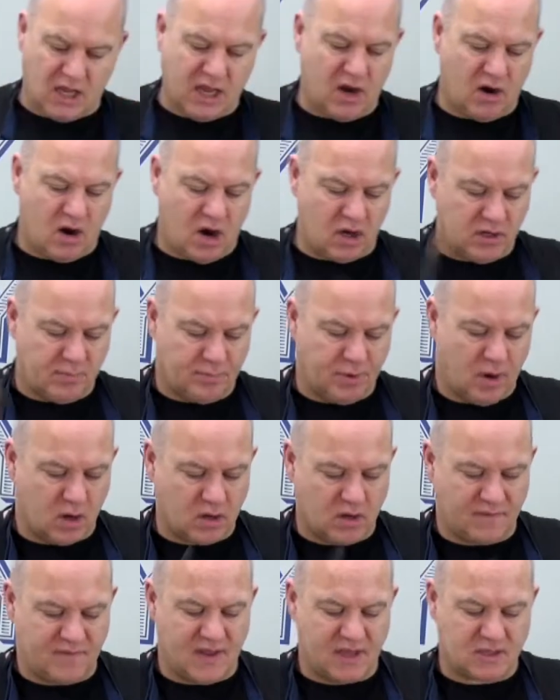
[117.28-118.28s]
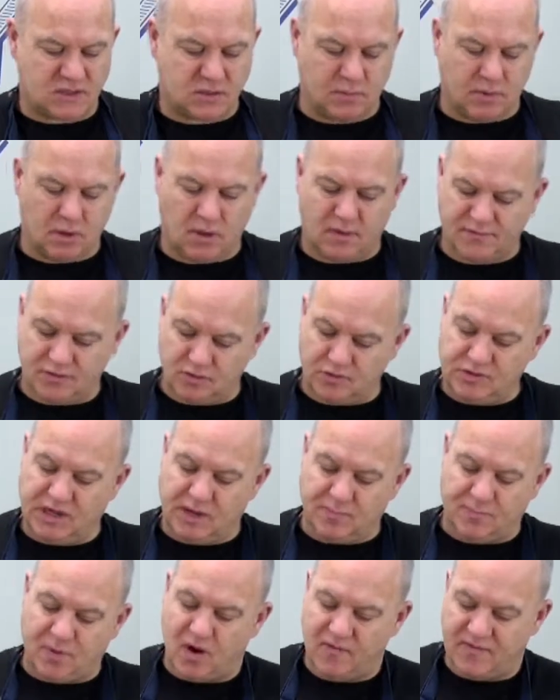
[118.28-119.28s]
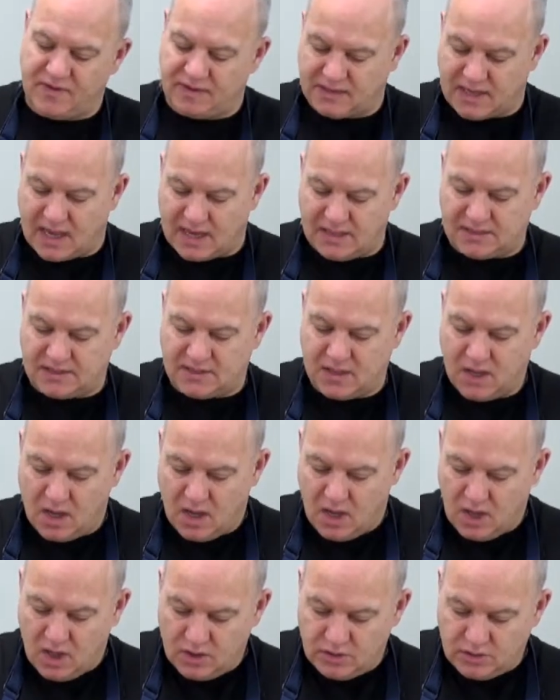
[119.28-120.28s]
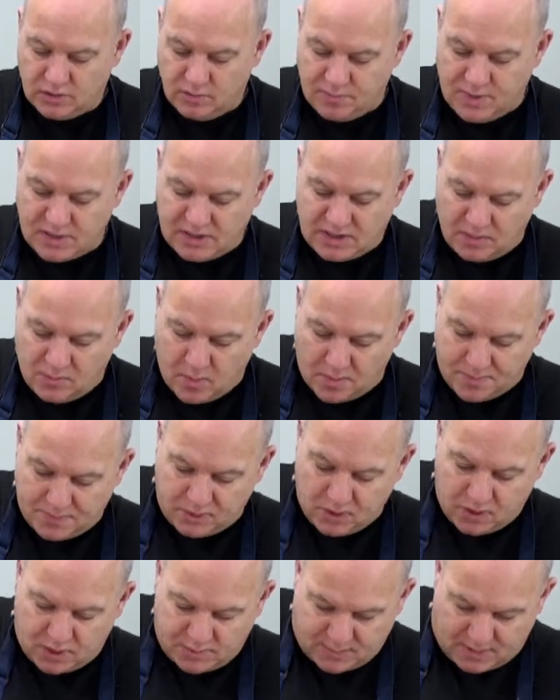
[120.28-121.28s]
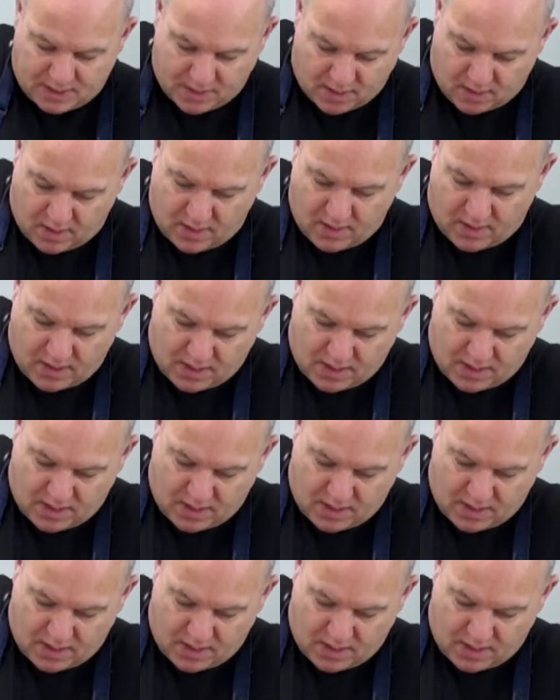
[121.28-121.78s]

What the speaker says: here, how to block a vegetable off so you get perfect dice. So basically what we do is we get our